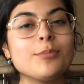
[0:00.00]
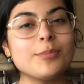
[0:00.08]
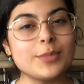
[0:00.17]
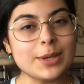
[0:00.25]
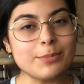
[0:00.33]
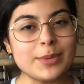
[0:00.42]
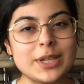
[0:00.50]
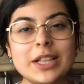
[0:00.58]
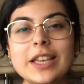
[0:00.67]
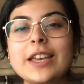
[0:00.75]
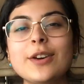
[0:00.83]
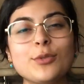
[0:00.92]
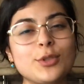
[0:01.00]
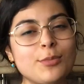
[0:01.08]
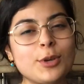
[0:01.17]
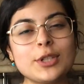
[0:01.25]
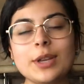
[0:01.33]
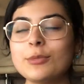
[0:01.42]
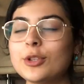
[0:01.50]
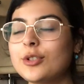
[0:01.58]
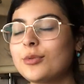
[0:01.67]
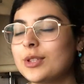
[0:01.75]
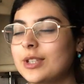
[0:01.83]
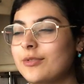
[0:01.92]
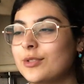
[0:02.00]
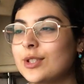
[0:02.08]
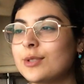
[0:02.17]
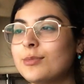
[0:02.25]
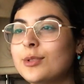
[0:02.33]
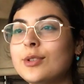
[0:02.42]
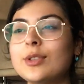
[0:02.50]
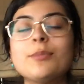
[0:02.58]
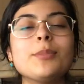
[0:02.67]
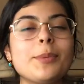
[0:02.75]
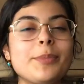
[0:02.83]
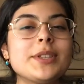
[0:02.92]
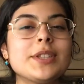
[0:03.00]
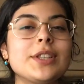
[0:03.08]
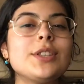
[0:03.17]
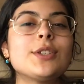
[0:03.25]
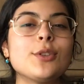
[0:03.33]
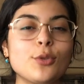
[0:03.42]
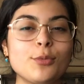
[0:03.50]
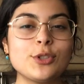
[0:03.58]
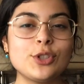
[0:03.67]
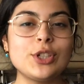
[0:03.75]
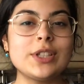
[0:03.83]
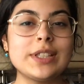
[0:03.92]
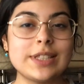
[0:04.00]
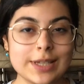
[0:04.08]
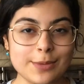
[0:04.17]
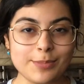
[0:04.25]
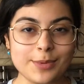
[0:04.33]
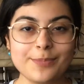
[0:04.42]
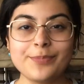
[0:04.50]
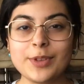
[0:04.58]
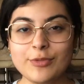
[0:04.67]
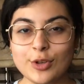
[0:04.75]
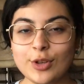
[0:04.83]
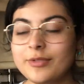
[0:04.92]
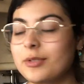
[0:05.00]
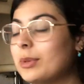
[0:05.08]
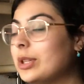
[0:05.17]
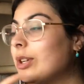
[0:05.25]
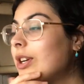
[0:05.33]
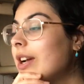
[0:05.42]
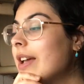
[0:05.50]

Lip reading: Mtabbel, which to be honest I'm not sure what the difference is between them, but basically it's an aubergine dip if you're not familiar.